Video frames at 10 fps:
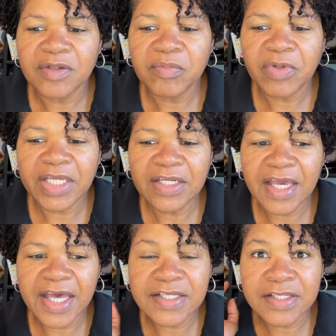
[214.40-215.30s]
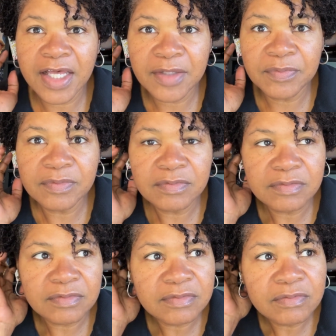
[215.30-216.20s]
but as I'm
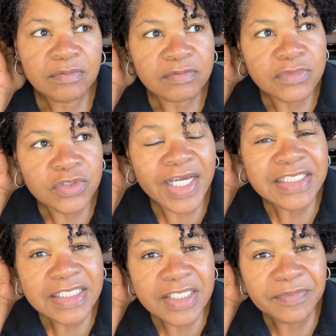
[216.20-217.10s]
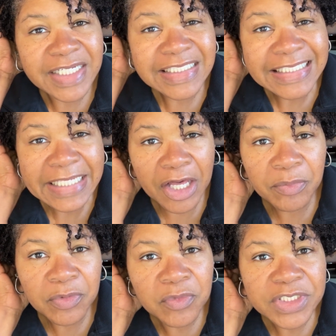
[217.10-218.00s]
trying to keep my scalp
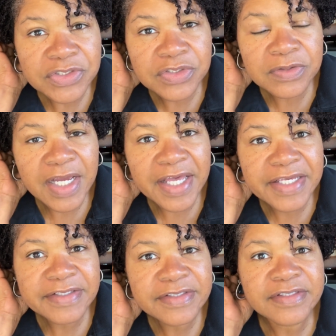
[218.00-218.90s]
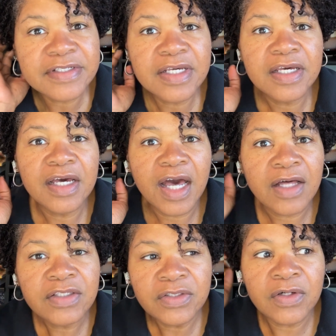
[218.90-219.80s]
moisturized,
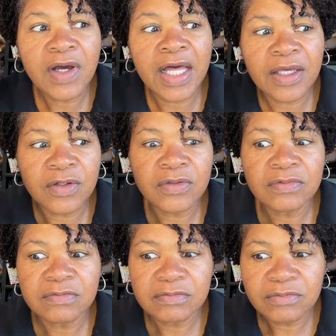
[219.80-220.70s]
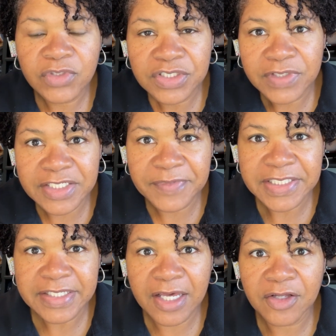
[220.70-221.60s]
I'll moisturize my
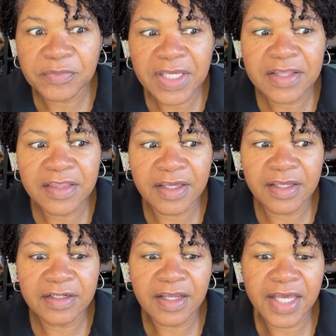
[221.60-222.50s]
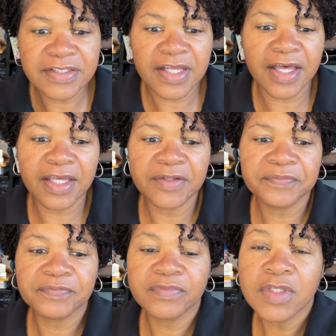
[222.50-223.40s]
scalp, and then as I
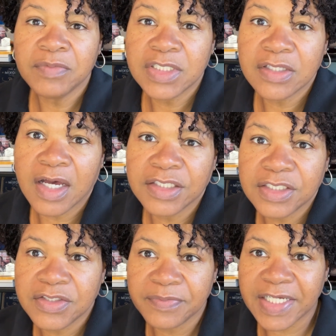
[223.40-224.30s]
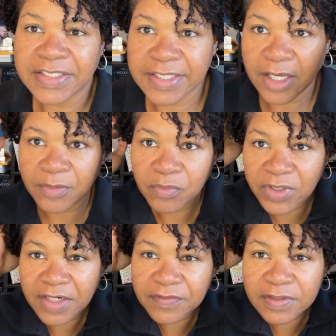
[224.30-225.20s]
massage into my scalp,
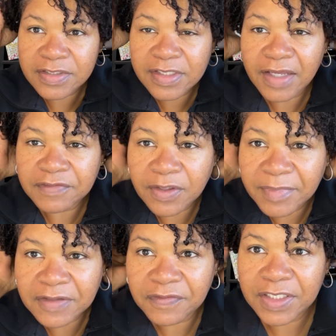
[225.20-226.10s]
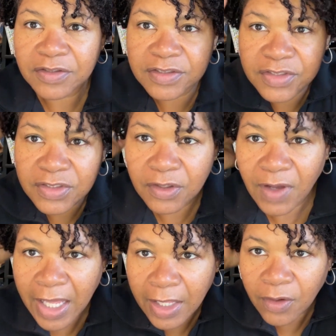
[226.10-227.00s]
whatever is left on my fingers,
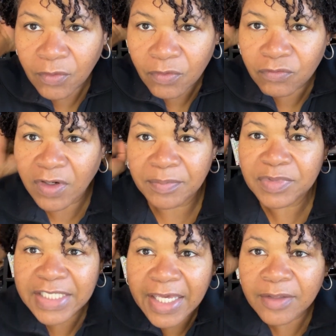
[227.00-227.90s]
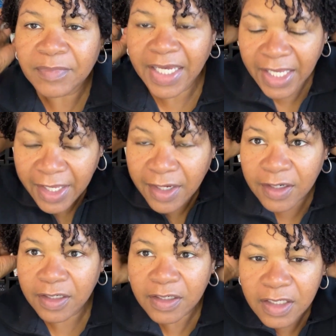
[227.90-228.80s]
I'll rub down my
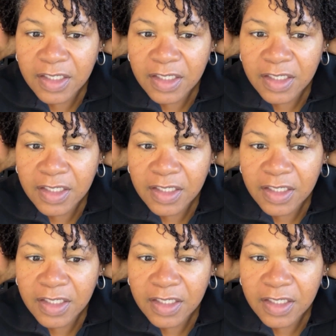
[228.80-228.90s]
hair